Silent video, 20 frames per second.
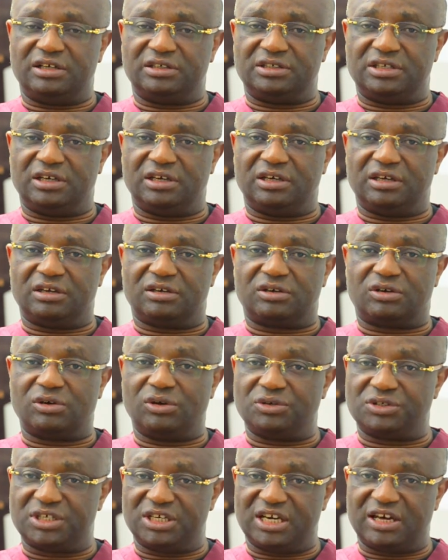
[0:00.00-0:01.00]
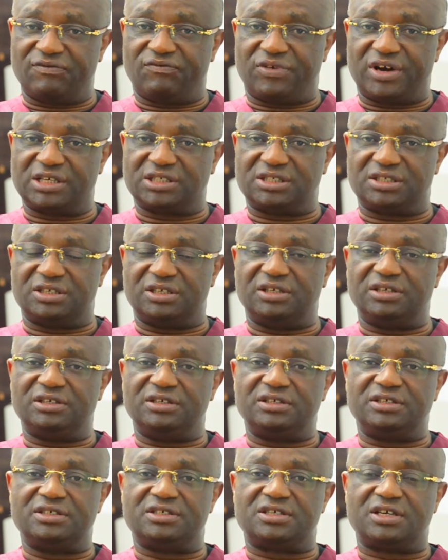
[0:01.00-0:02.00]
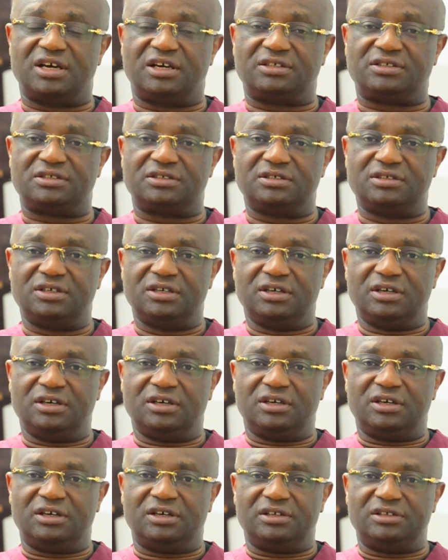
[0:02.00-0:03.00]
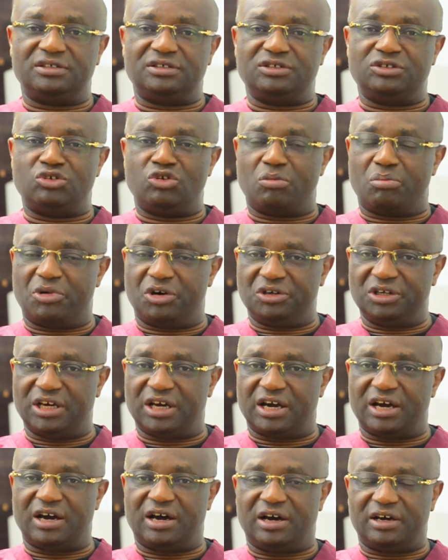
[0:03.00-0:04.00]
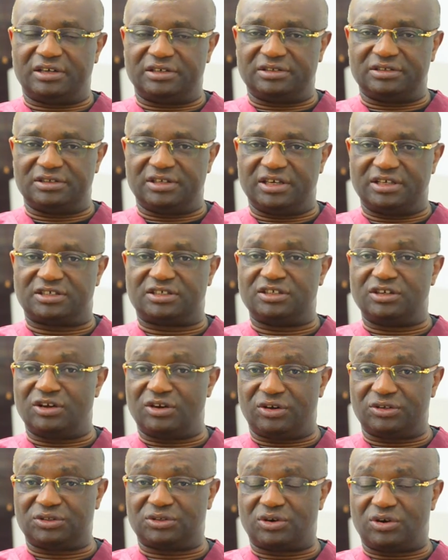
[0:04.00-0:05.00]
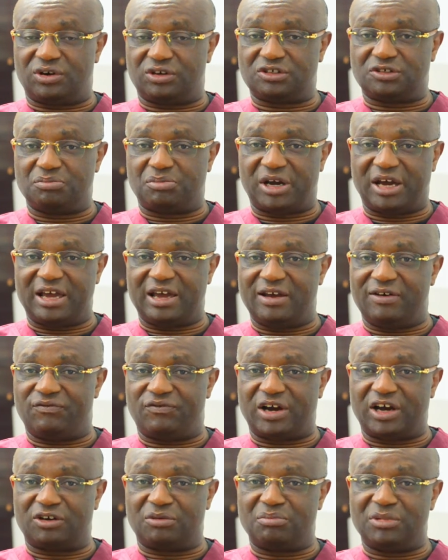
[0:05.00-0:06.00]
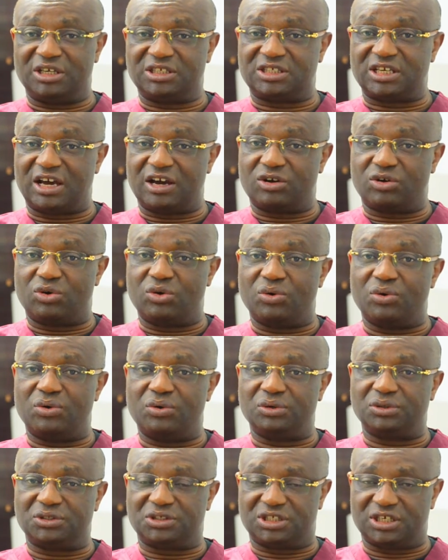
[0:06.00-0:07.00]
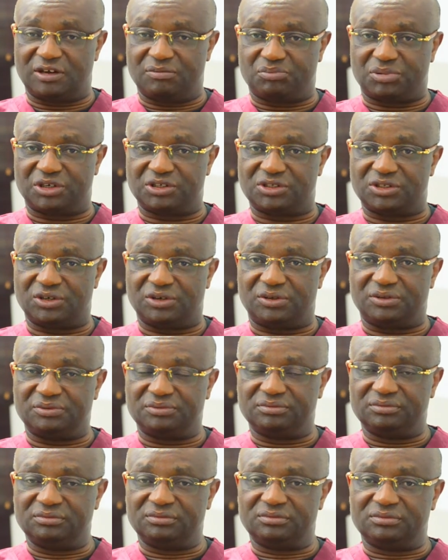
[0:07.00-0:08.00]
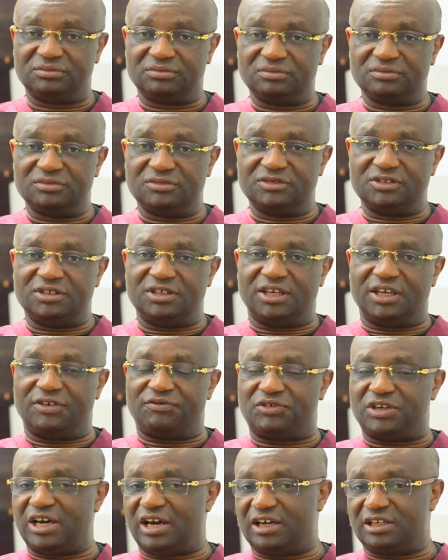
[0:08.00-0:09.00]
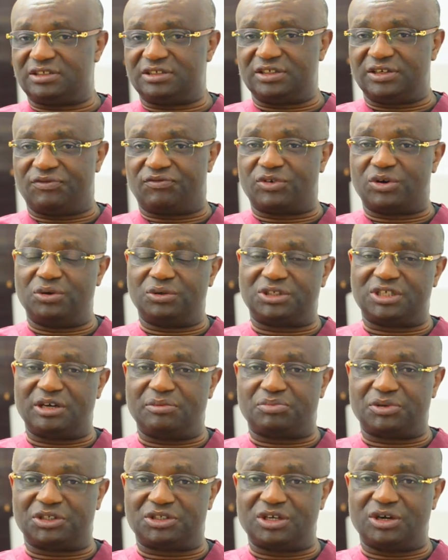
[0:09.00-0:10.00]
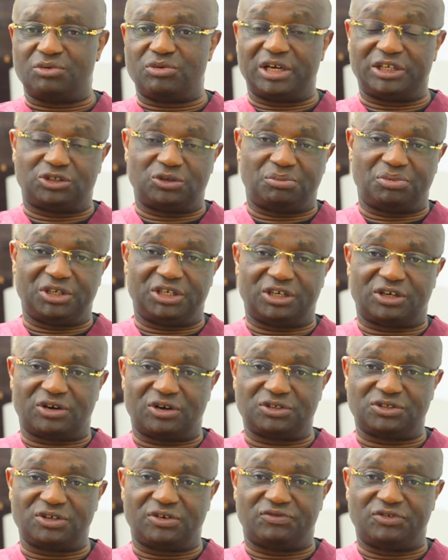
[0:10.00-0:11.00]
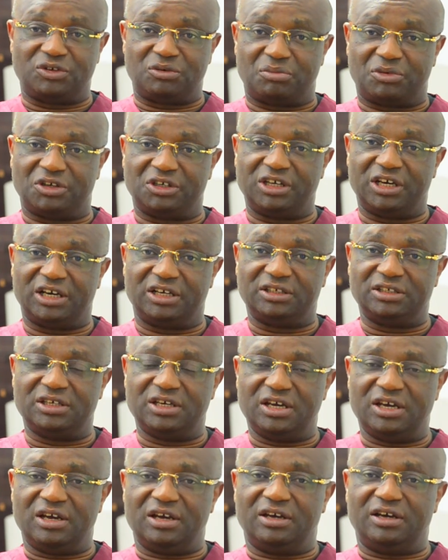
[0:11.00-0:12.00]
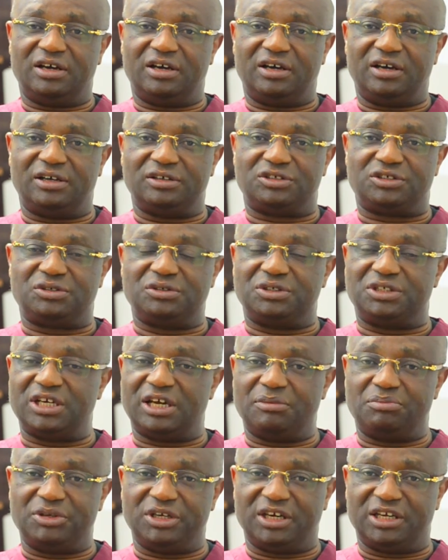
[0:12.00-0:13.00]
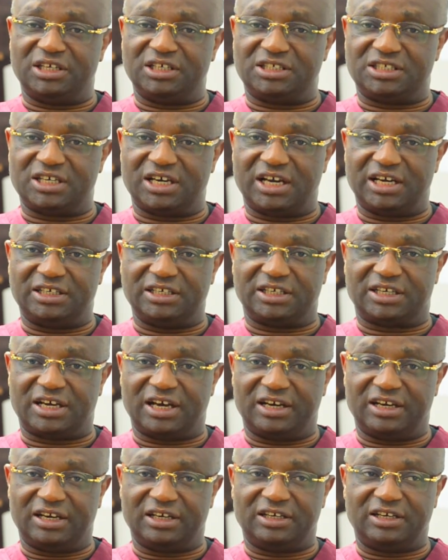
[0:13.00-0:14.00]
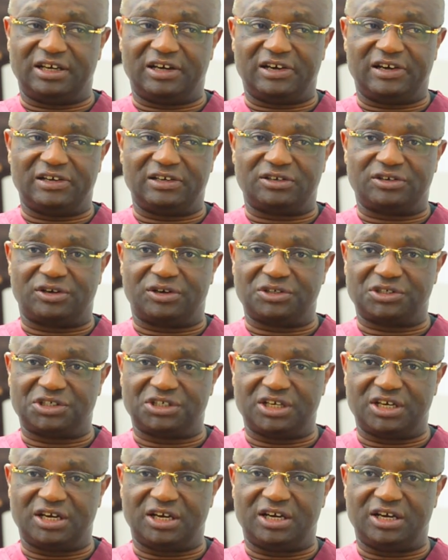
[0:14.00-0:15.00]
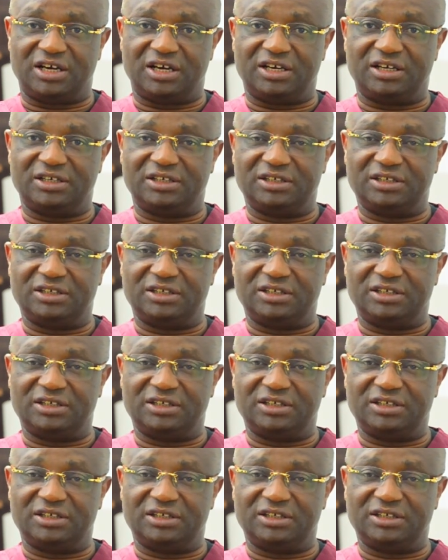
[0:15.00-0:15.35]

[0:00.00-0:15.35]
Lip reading: The closing emphasis is that pneumonia is not caused by environmental cold temperature. If cold temperature were to be the cause of pneumonia, should there be any child in Canada, Russia,